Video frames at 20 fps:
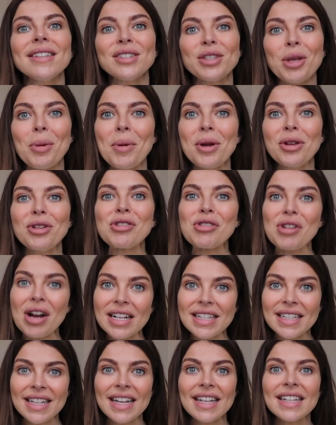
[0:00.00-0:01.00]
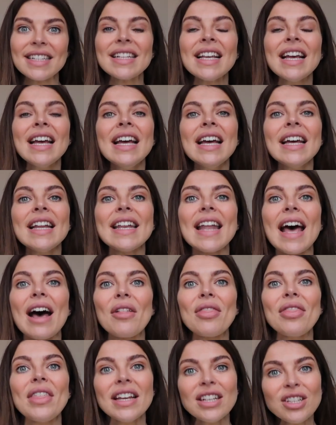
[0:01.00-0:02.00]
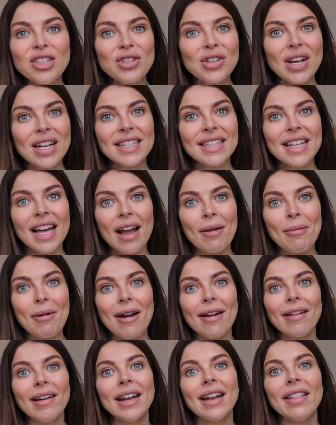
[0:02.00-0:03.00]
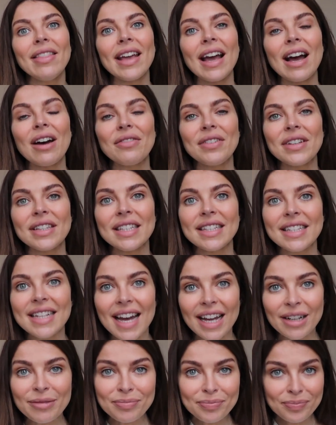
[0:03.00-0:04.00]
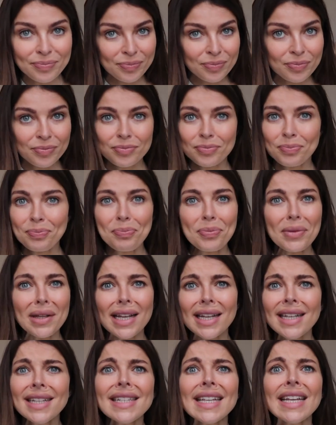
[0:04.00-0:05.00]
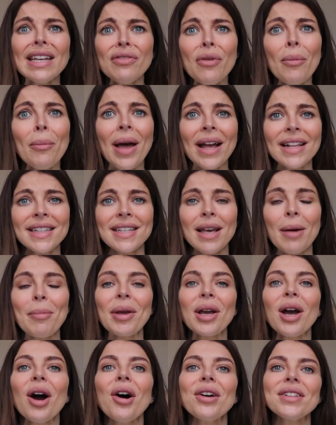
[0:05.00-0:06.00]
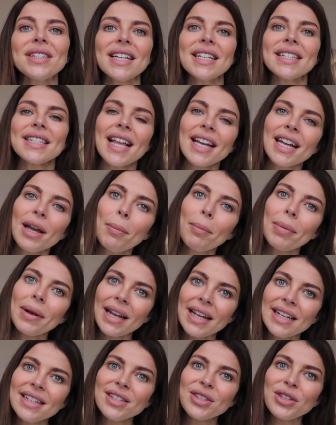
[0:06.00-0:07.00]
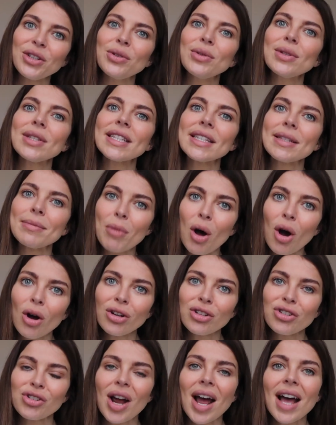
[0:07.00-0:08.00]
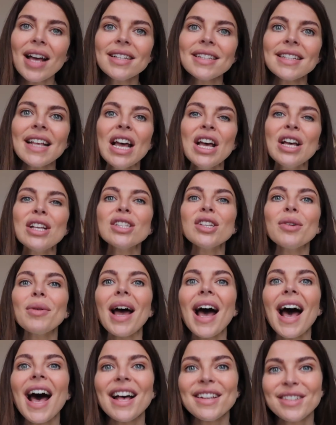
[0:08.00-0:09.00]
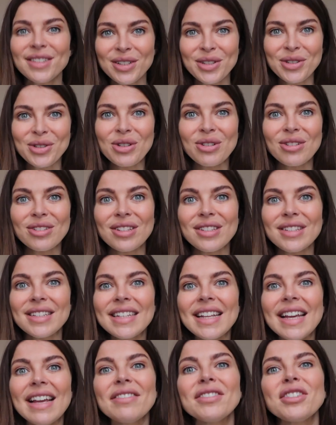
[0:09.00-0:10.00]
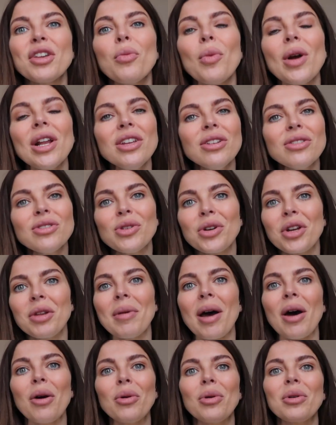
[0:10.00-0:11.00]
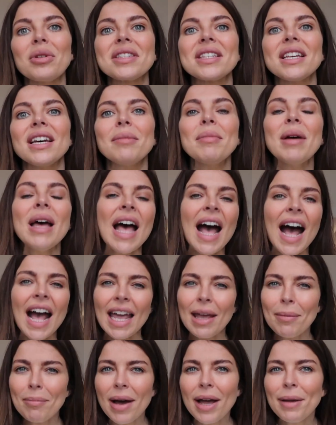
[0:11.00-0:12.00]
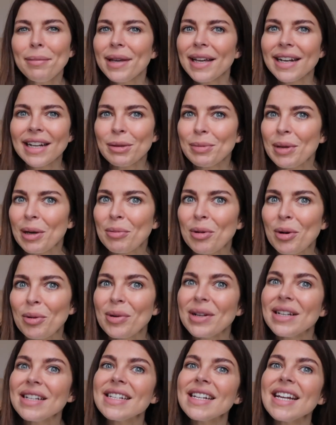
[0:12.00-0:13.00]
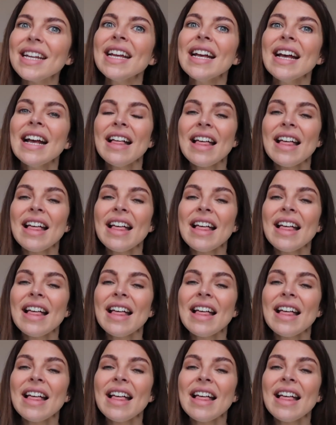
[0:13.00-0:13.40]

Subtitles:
summer dresses. Now, this dress that I'm wearing in the outfit today is even better because it's like a play suit smock dress, so it has the shorts underneath. So when you're talking about autumn, it might be a little bit more windy.